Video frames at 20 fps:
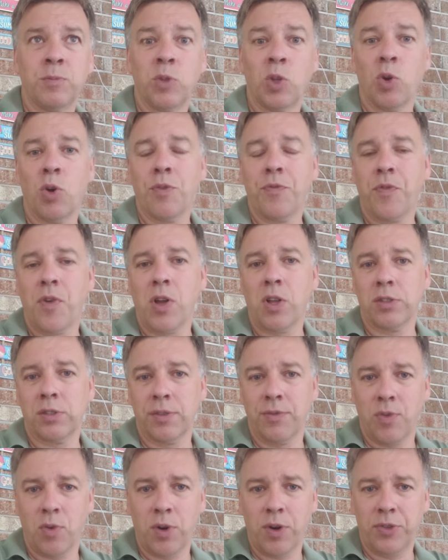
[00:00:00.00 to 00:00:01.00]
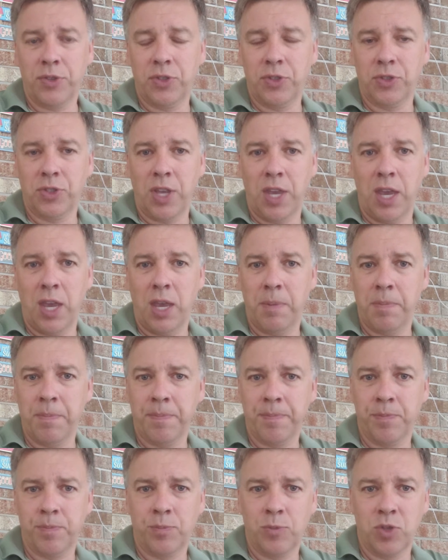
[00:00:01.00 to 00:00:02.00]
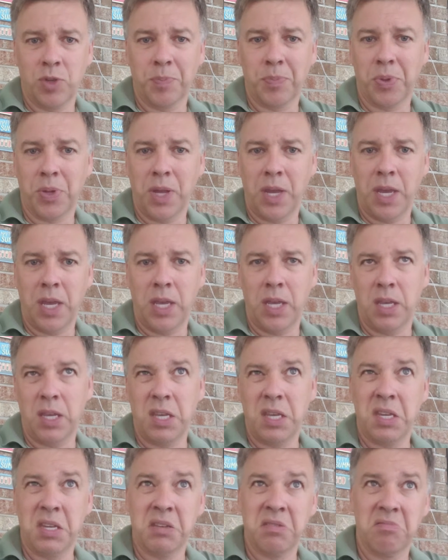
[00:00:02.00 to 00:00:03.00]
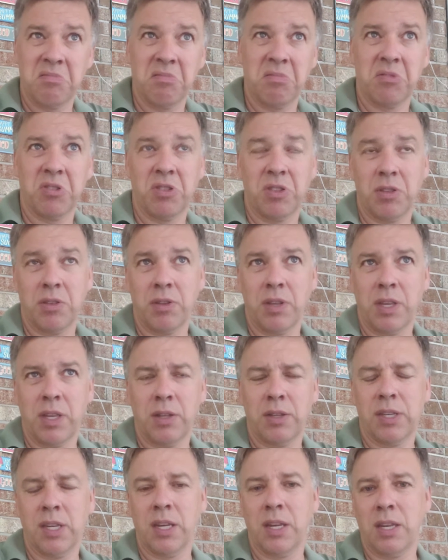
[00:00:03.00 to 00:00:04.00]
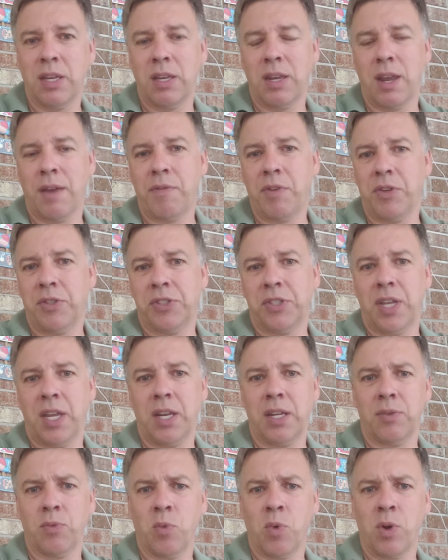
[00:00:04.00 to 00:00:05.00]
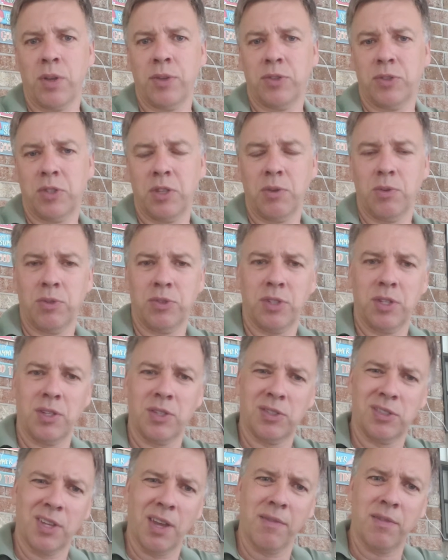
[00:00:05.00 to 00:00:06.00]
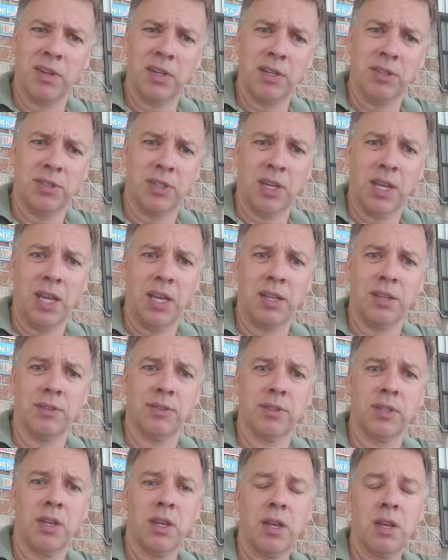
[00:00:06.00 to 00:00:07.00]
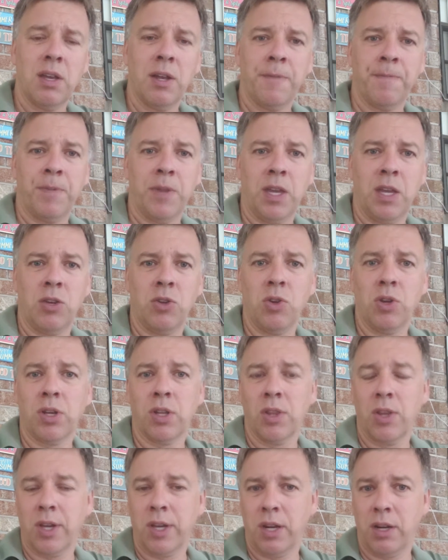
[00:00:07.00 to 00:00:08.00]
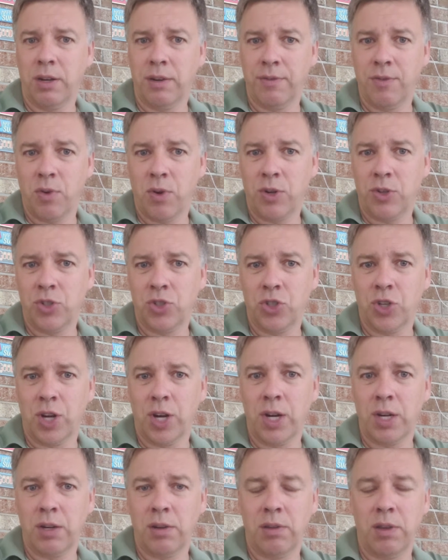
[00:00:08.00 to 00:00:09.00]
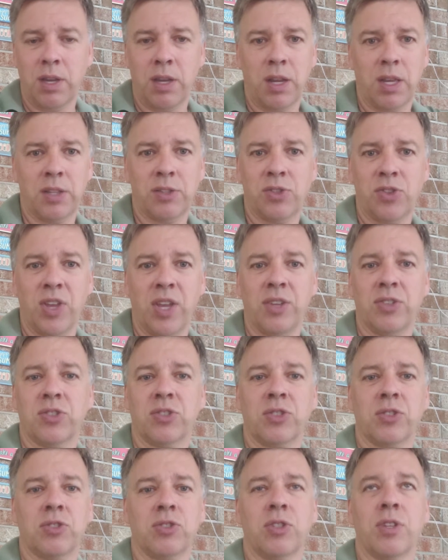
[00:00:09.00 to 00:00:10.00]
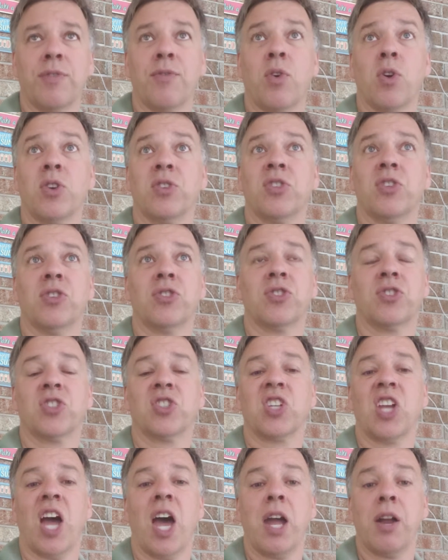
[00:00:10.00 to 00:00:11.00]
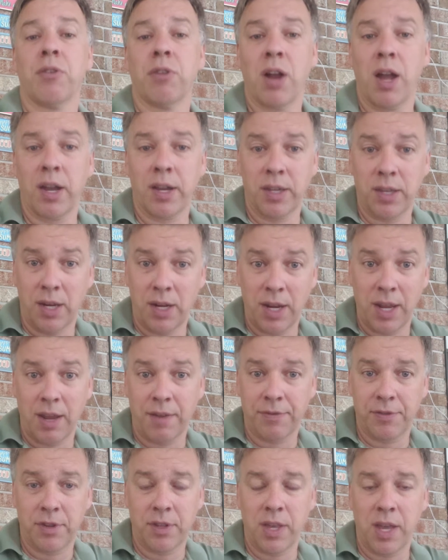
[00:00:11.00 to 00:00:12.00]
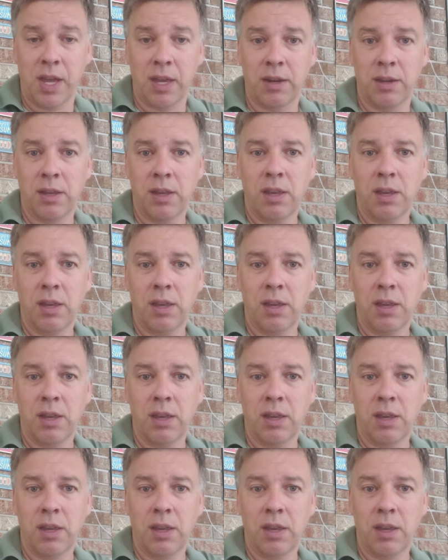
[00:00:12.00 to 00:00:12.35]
no-fault divorces came to play it didn't hit every state at once. It was in the 70s and 80s. And you can look at a divorce chart, and divorces skyrocketed after that.